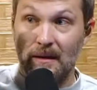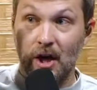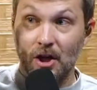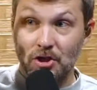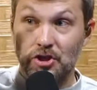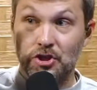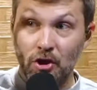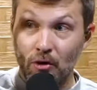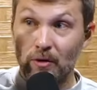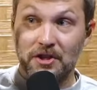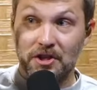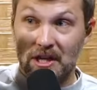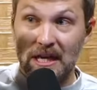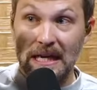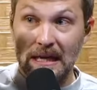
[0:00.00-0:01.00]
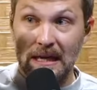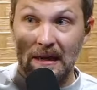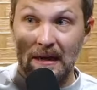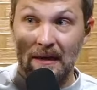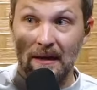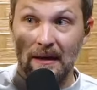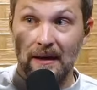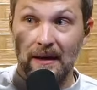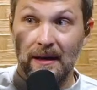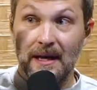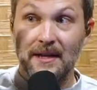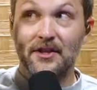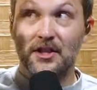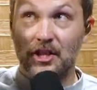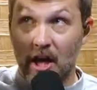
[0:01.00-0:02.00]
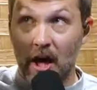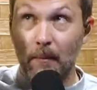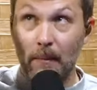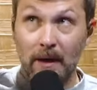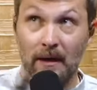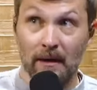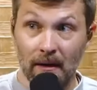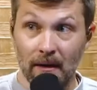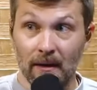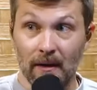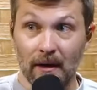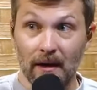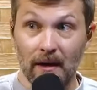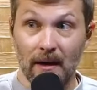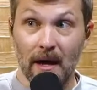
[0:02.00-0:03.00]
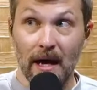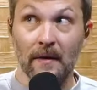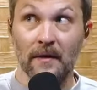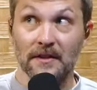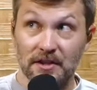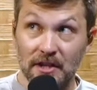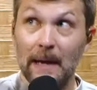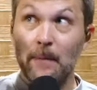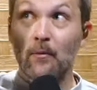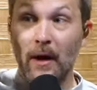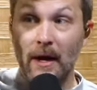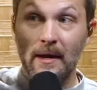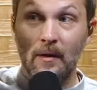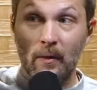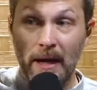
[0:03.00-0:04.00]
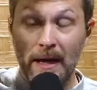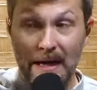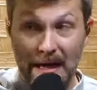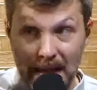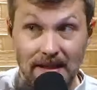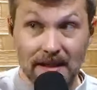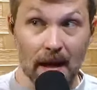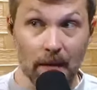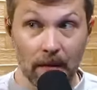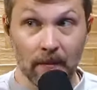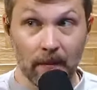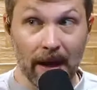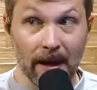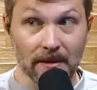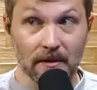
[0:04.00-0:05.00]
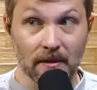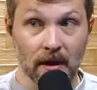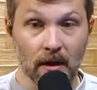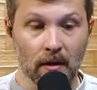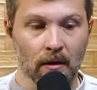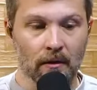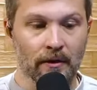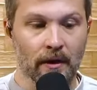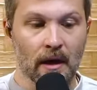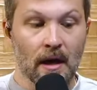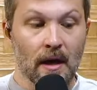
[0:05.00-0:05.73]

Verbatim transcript: a Jewish king, is coming yeah. in the same way he went. He's coming back yeah. to the earth.